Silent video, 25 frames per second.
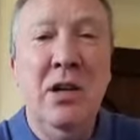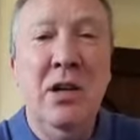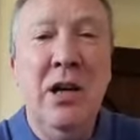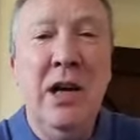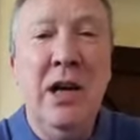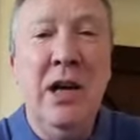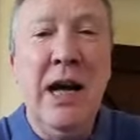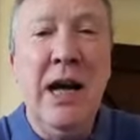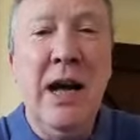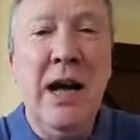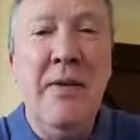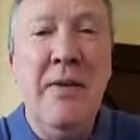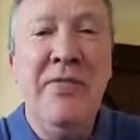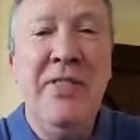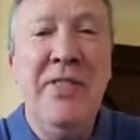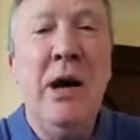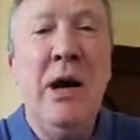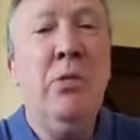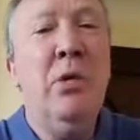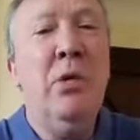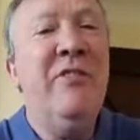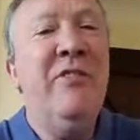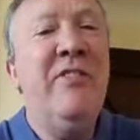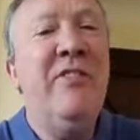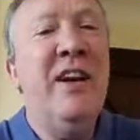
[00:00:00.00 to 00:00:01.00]
Uh, that
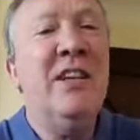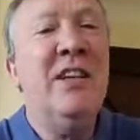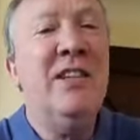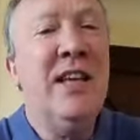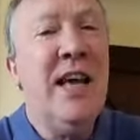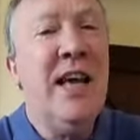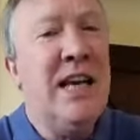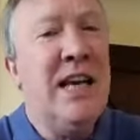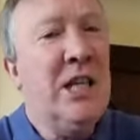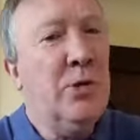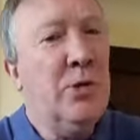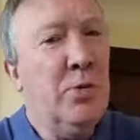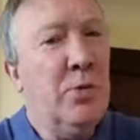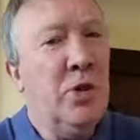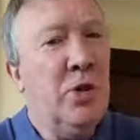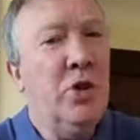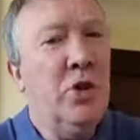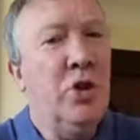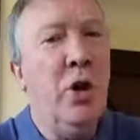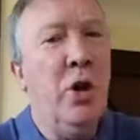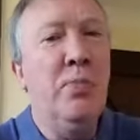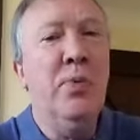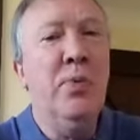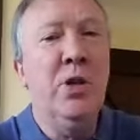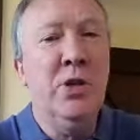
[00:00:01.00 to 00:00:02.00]
will affect Sainsbury's
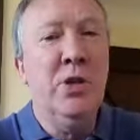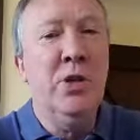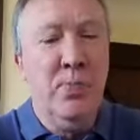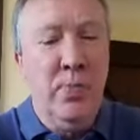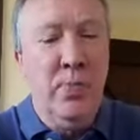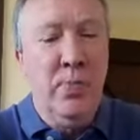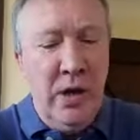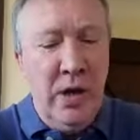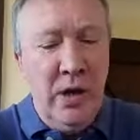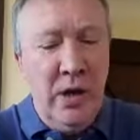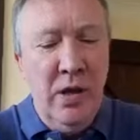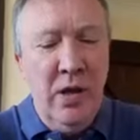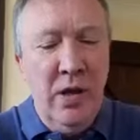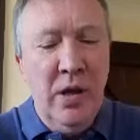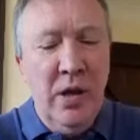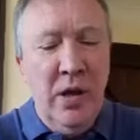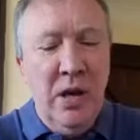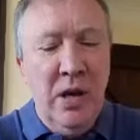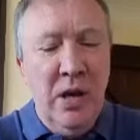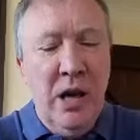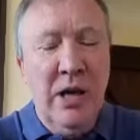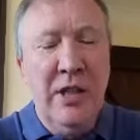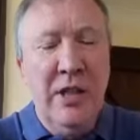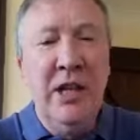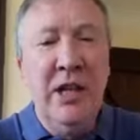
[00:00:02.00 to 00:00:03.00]
shoppers, but
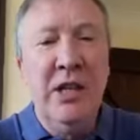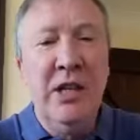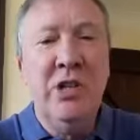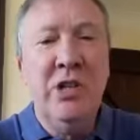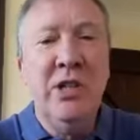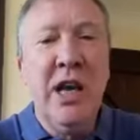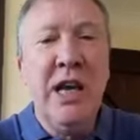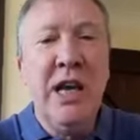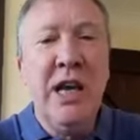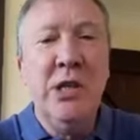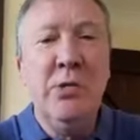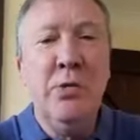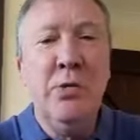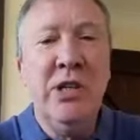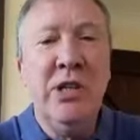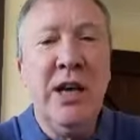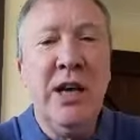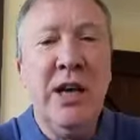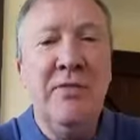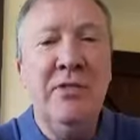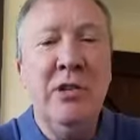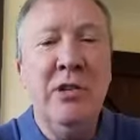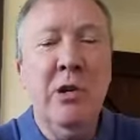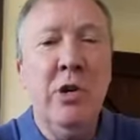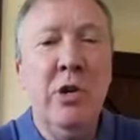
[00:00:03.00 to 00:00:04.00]
I think Sainsbury's
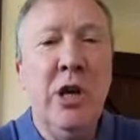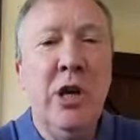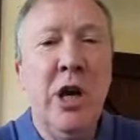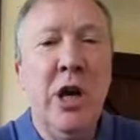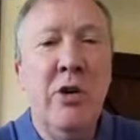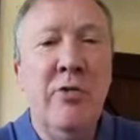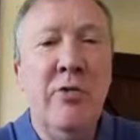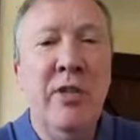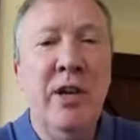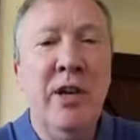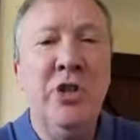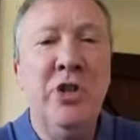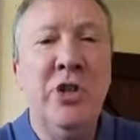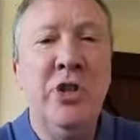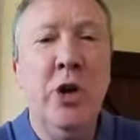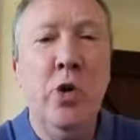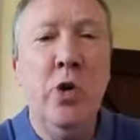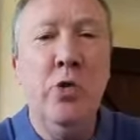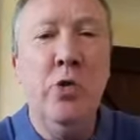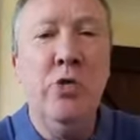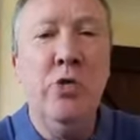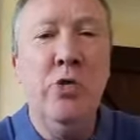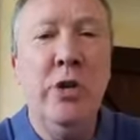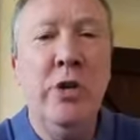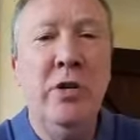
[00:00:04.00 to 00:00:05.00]
have to look over their
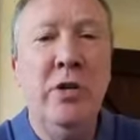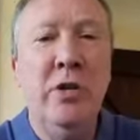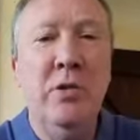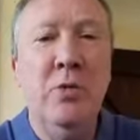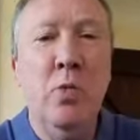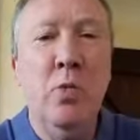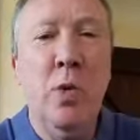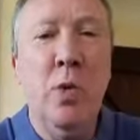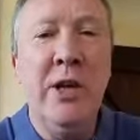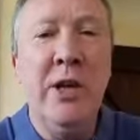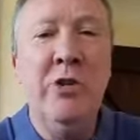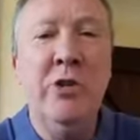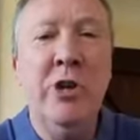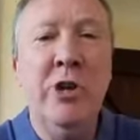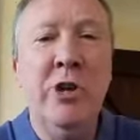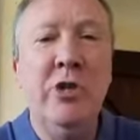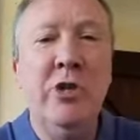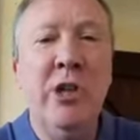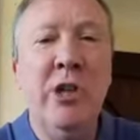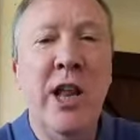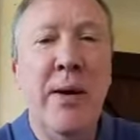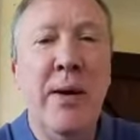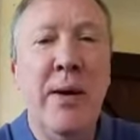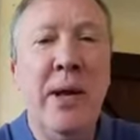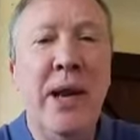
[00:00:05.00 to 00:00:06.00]
shoulder at Waitrose
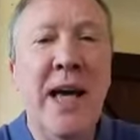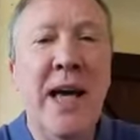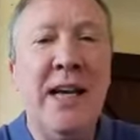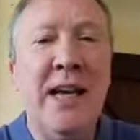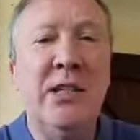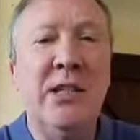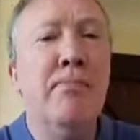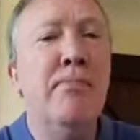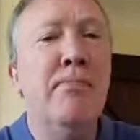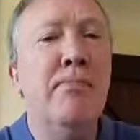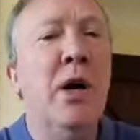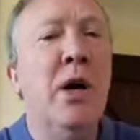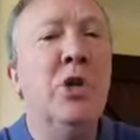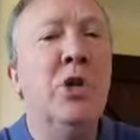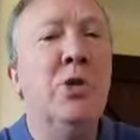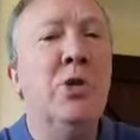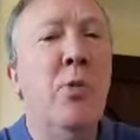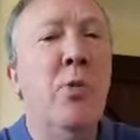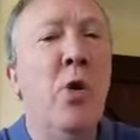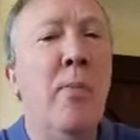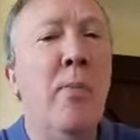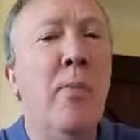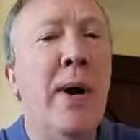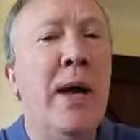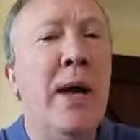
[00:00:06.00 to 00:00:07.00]
and M&S much
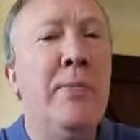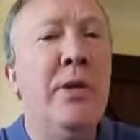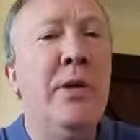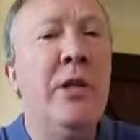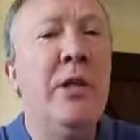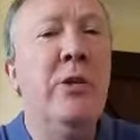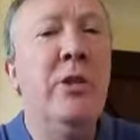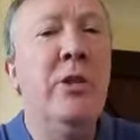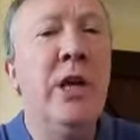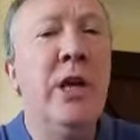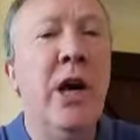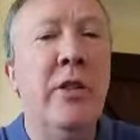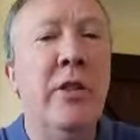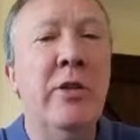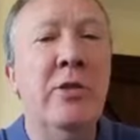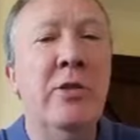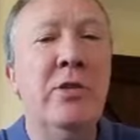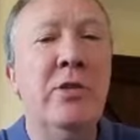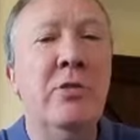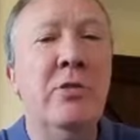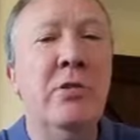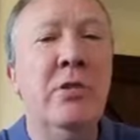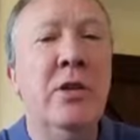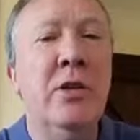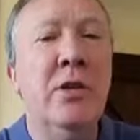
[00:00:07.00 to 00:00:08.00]
more maybe than the
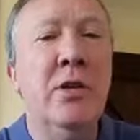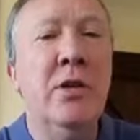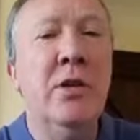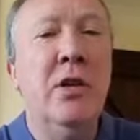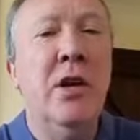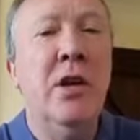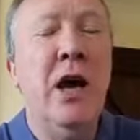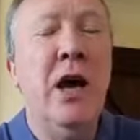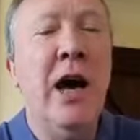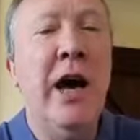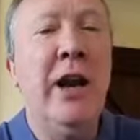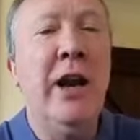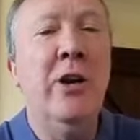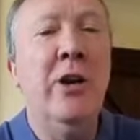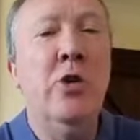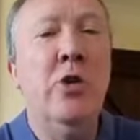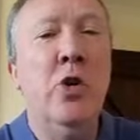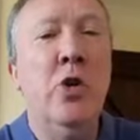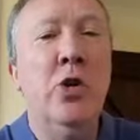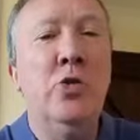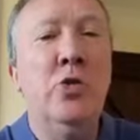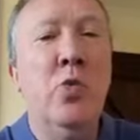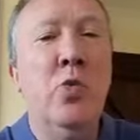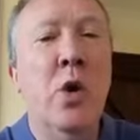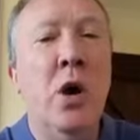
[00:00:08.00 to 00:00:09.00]
others. Yeah. And of
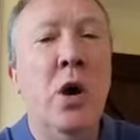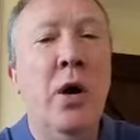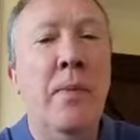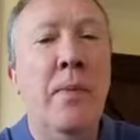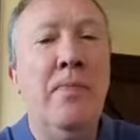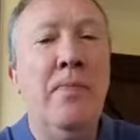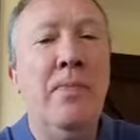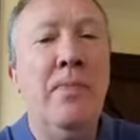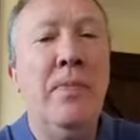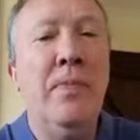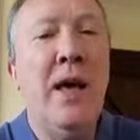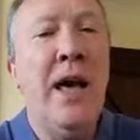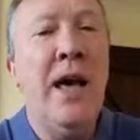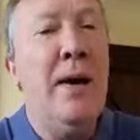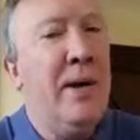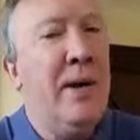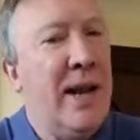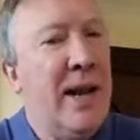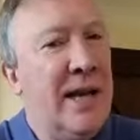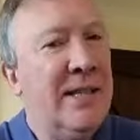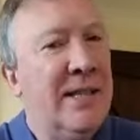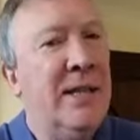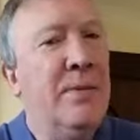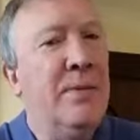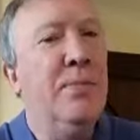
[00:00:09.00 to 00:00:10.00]
course, what
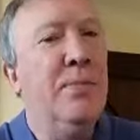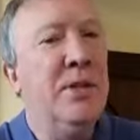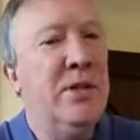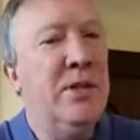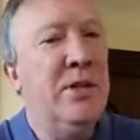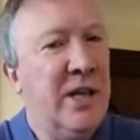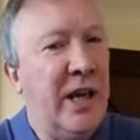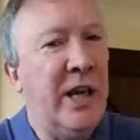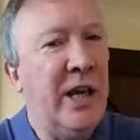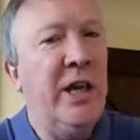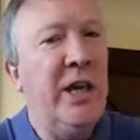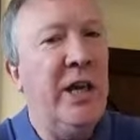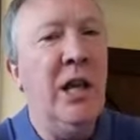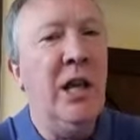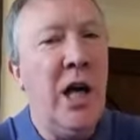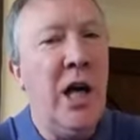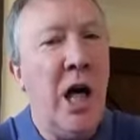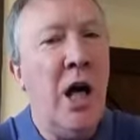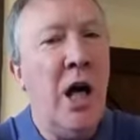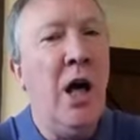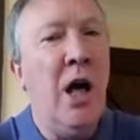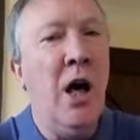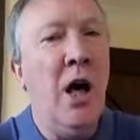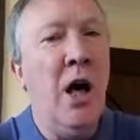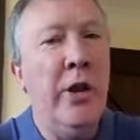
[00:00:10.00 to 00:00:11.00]
M&S in particular
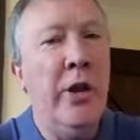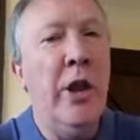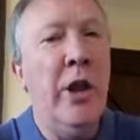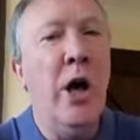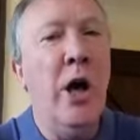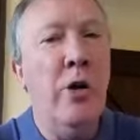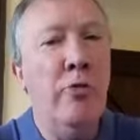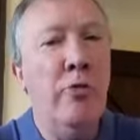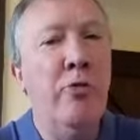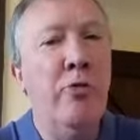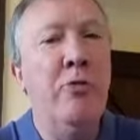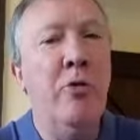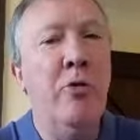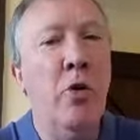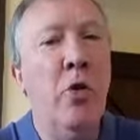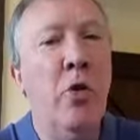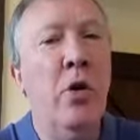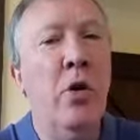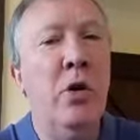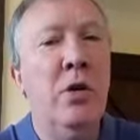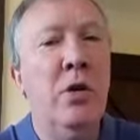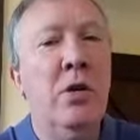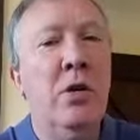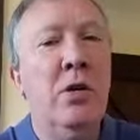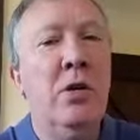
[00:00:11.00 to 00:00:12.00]
are known for
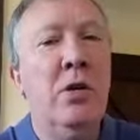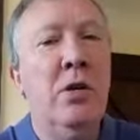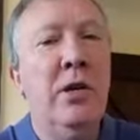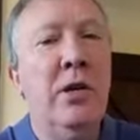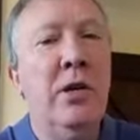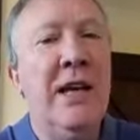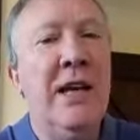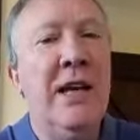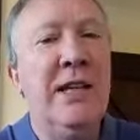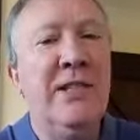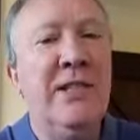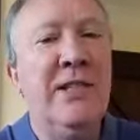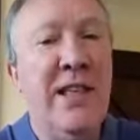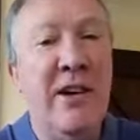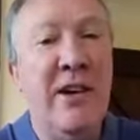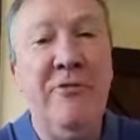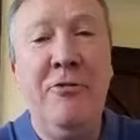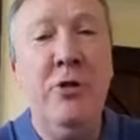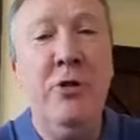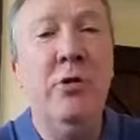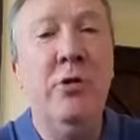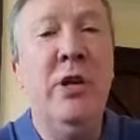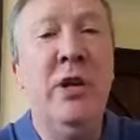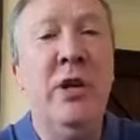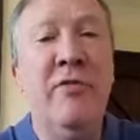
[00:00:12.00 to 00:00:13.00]
is their
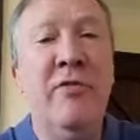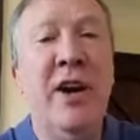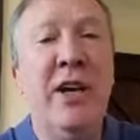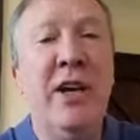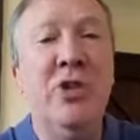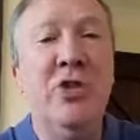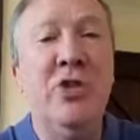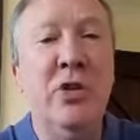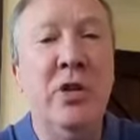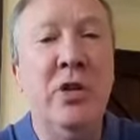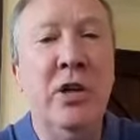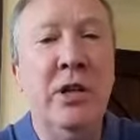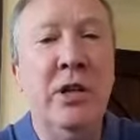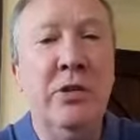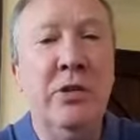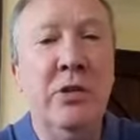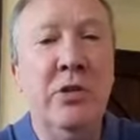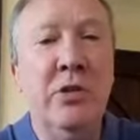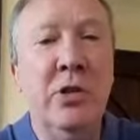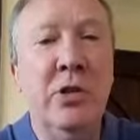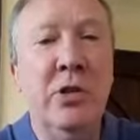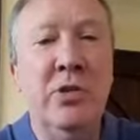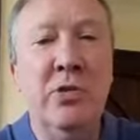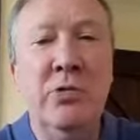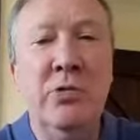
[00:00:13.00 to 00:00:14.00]
food innovation. It's
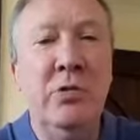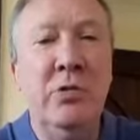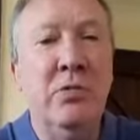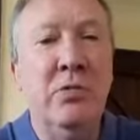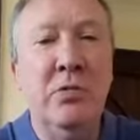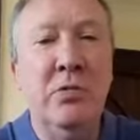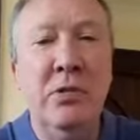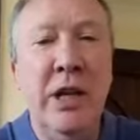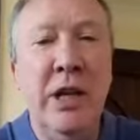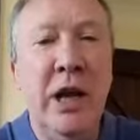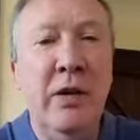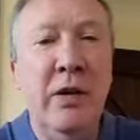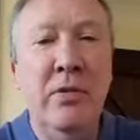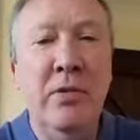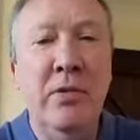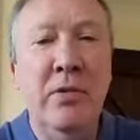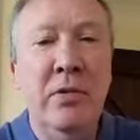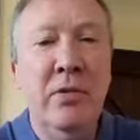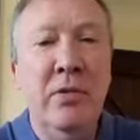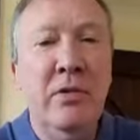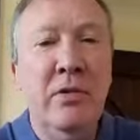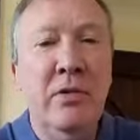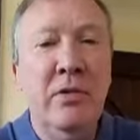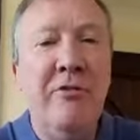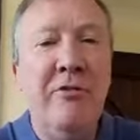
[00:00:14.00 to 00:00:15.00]
just you know
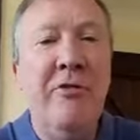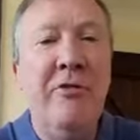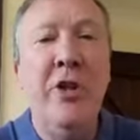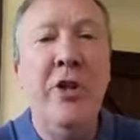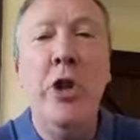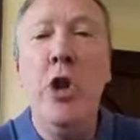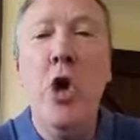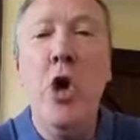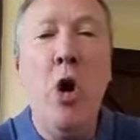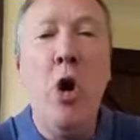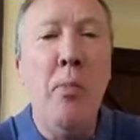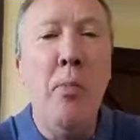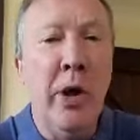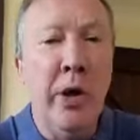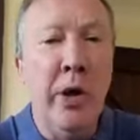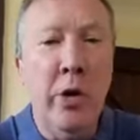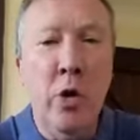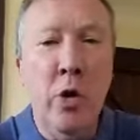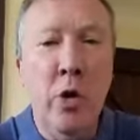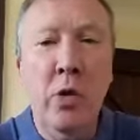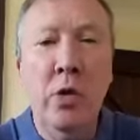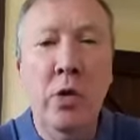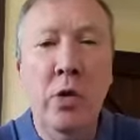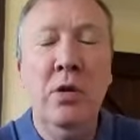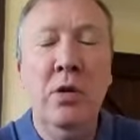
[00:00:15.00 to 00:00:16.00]

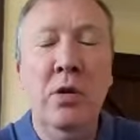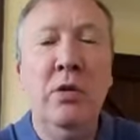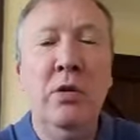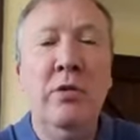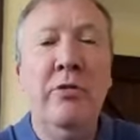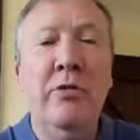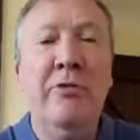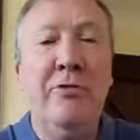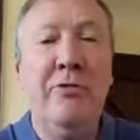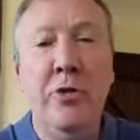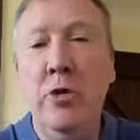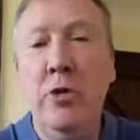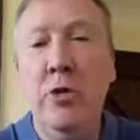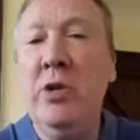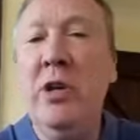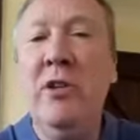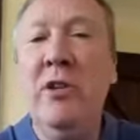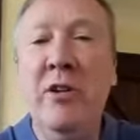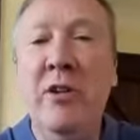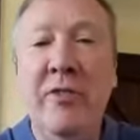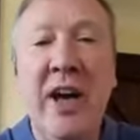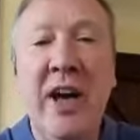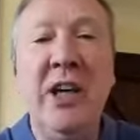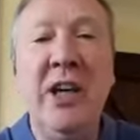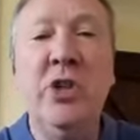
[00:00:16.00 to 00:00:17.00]
phenomenal food
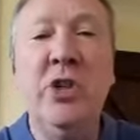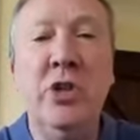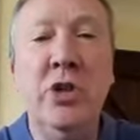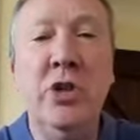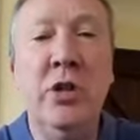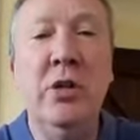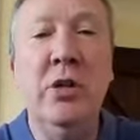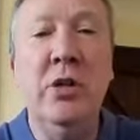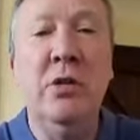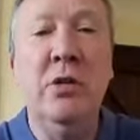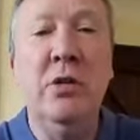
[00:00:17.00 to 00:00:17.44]
innovation,